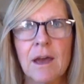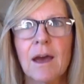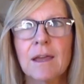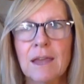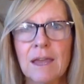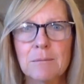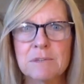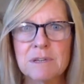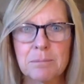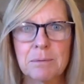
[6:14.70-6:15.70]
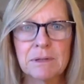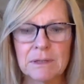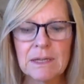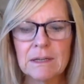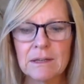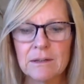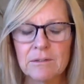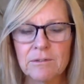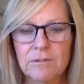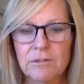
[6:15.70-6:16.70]
I came to
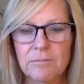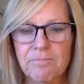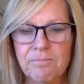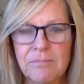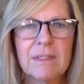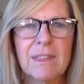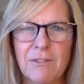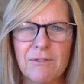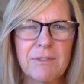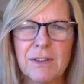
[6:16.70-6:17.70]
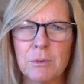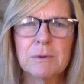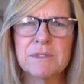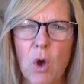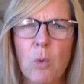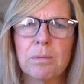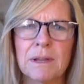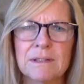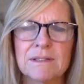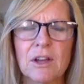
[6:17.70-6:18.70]
believe life, it was
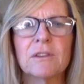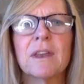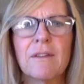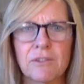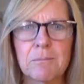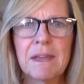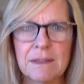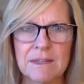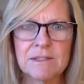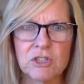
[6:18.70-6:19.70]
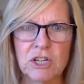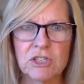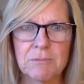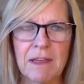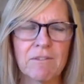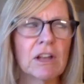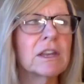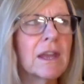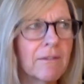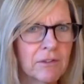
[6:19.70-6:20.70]
hopeless. I'll never make this change in life. I'll
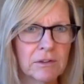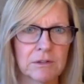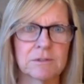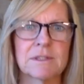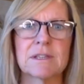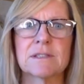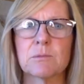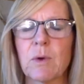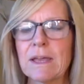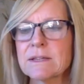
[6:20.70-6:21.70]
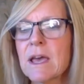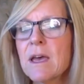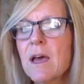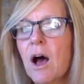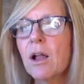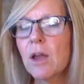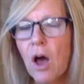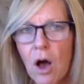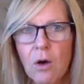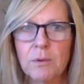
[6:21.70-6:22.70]
never lose this weight. I'll
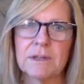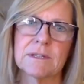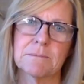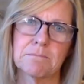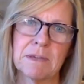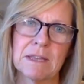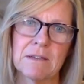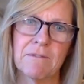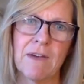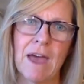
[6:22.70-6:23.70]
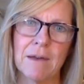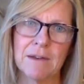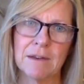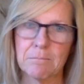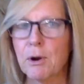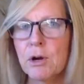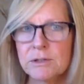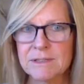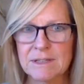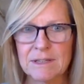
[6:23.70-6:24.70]
always be the fat
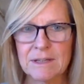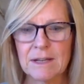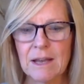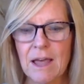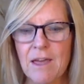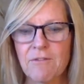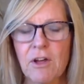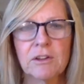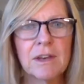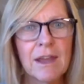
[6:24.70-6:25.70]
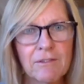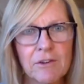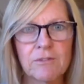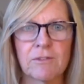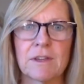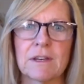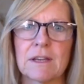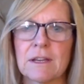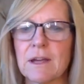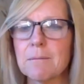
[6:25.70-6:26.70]
person in life. I'll never fit
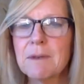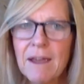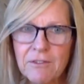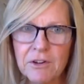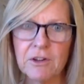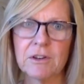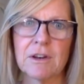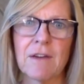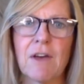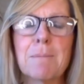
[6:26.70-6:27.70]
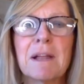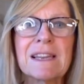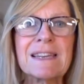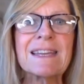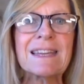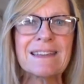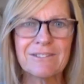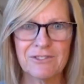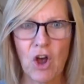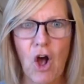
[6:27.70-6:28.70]
in. I'm never good enough. I
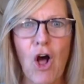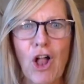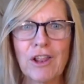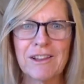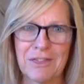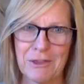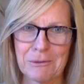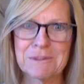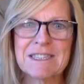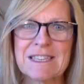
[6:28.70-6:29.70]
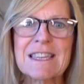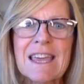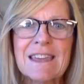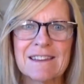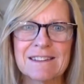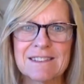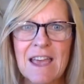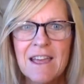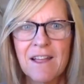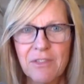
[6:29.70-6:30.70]
believed all of those things
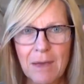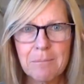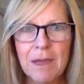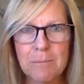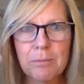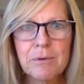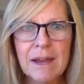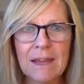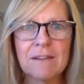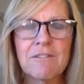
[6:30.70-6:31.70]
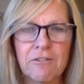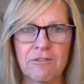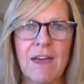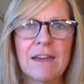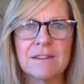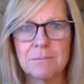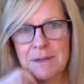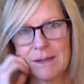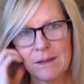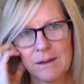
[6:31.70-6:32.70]
that my brain fed
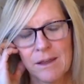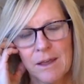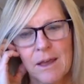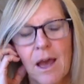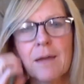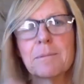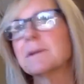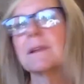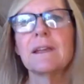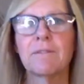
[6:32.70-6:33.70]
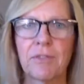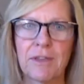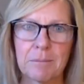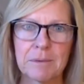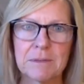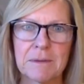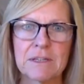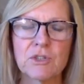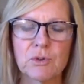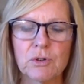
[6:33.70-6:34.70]
me. I believed them to
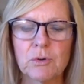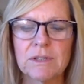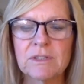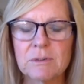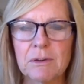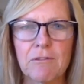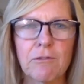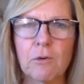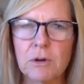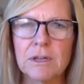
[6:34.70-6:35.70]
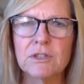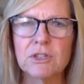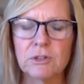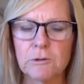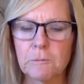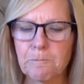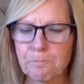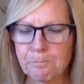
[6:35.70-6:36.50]
be true. And so at 42,